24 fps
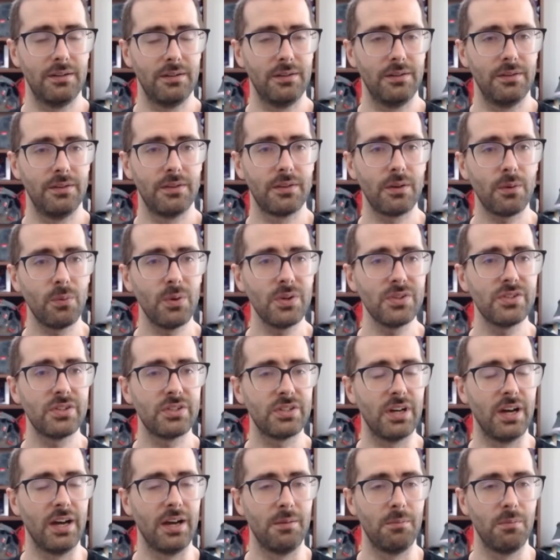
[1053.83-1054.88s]
There was a
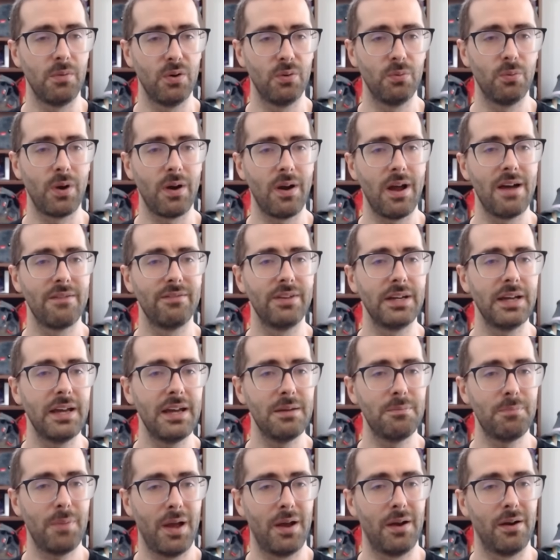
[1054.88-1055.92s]
time where having a
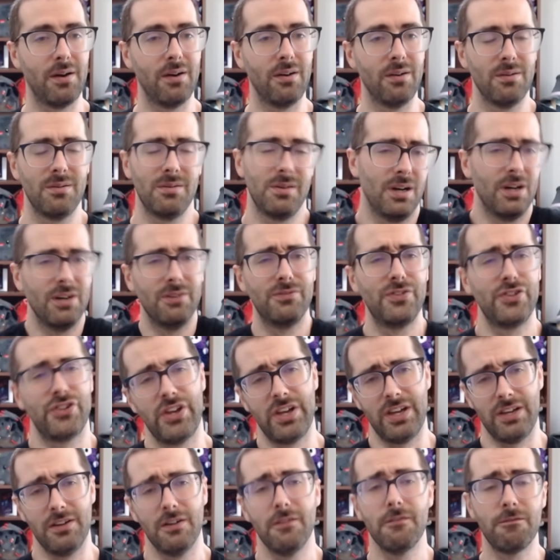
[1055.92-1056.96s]
pair of,
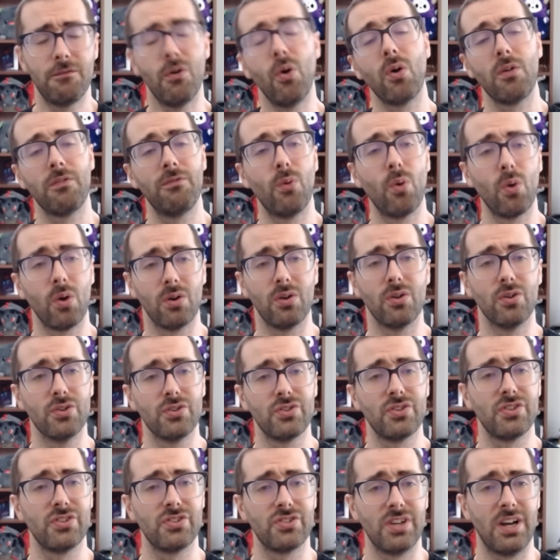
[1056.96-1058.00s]
say, 4/4
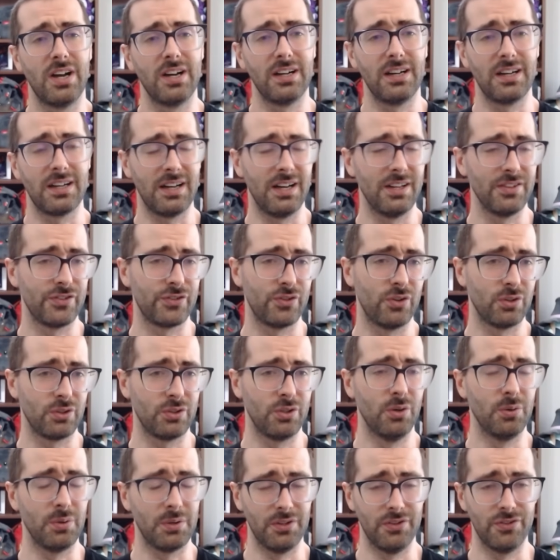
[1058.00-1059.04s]
Urza Saga construct
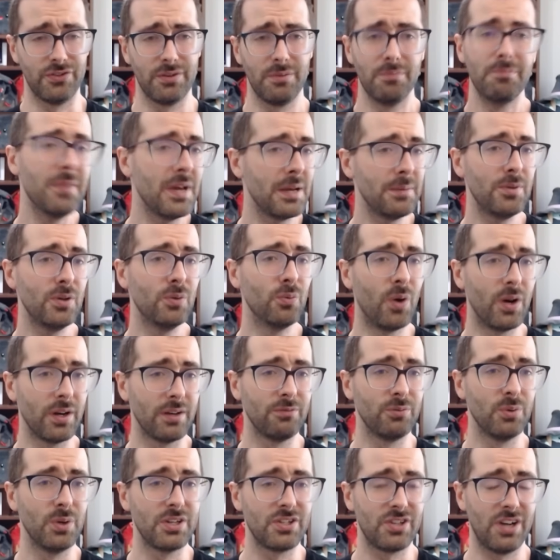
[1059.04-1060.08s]
tokens, maybe one of
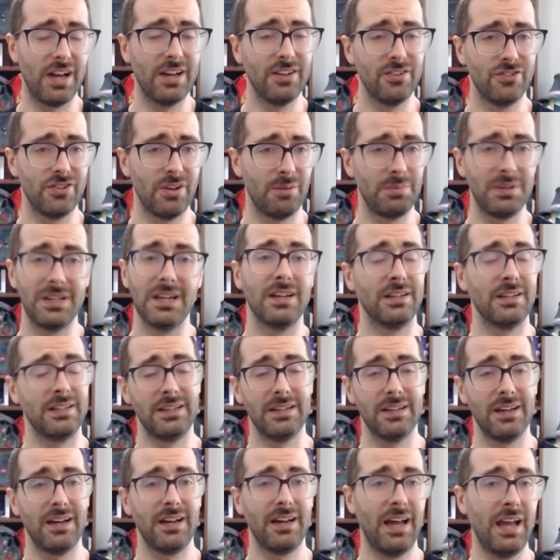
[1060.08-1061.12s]
which ends up getting
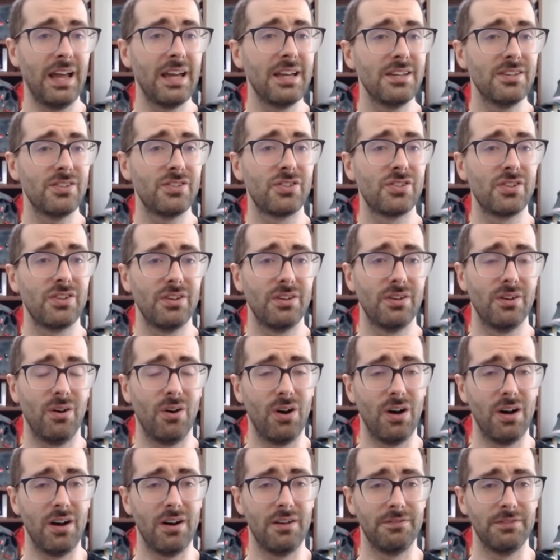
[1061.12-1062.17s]
haste
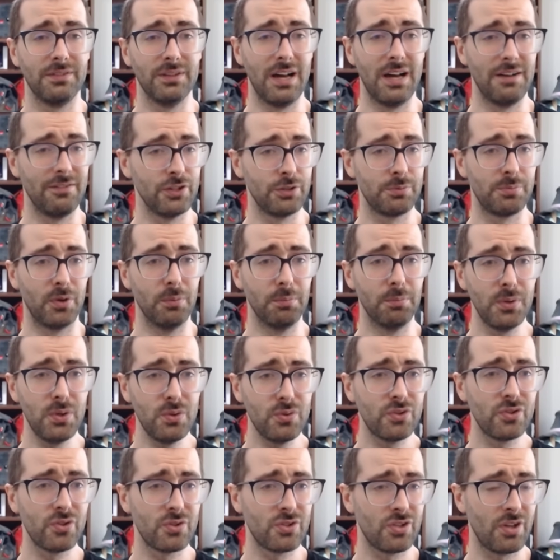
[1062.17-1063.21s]
off Lava Spur
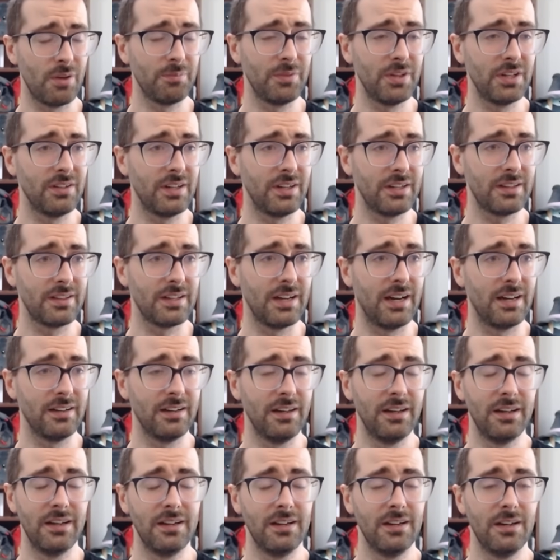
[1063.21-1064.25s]
Boots or something like that,
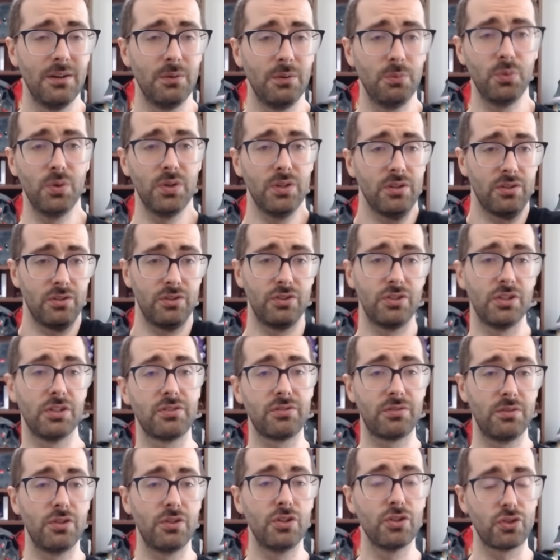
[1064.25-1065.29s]
would
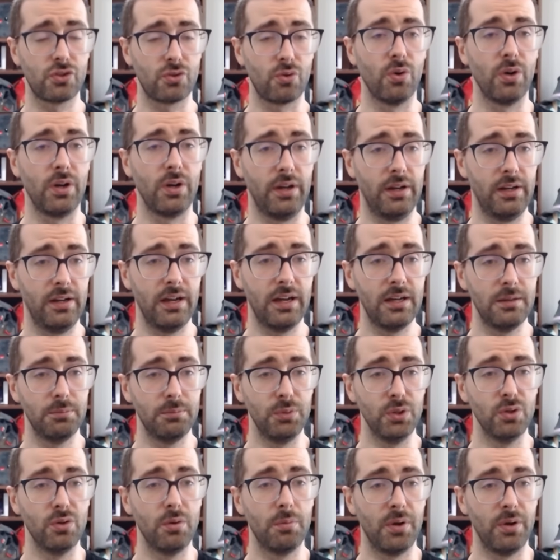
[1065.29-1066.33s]
just destroy a
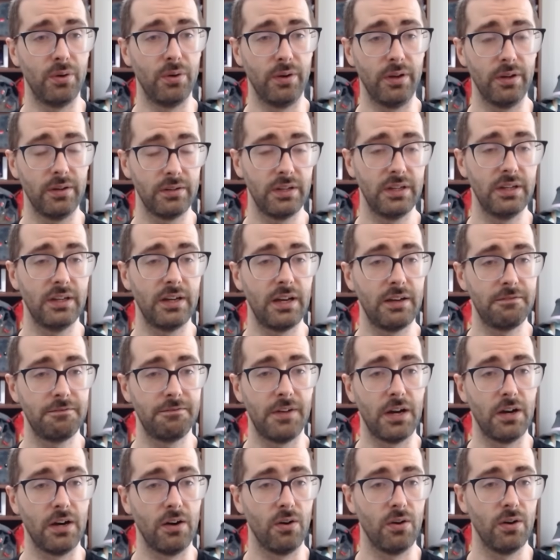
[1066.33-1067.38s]
blue opponent in a
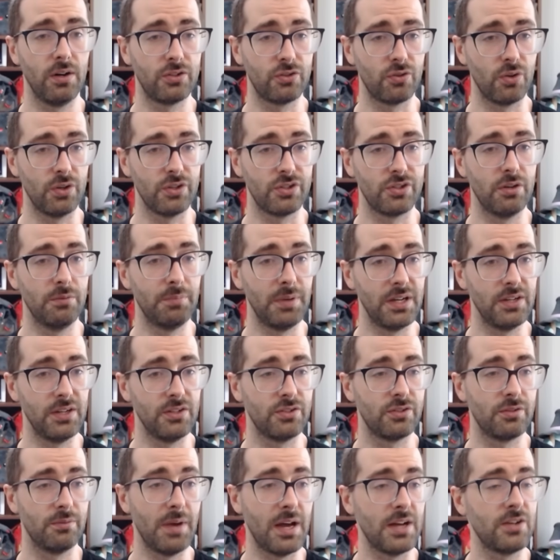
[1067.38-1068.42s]
fair
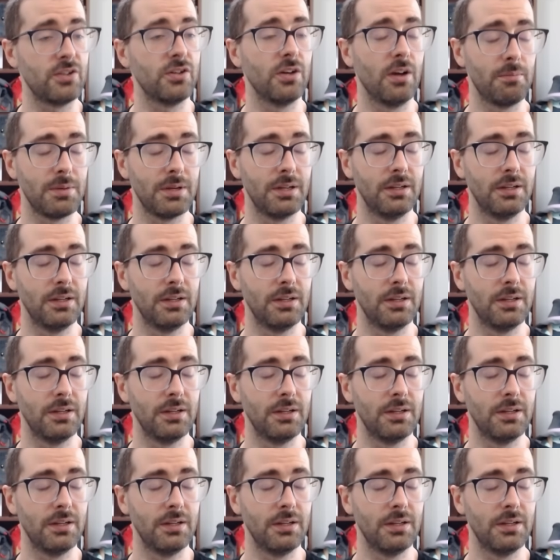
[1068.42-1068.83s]
attrition-based matchup.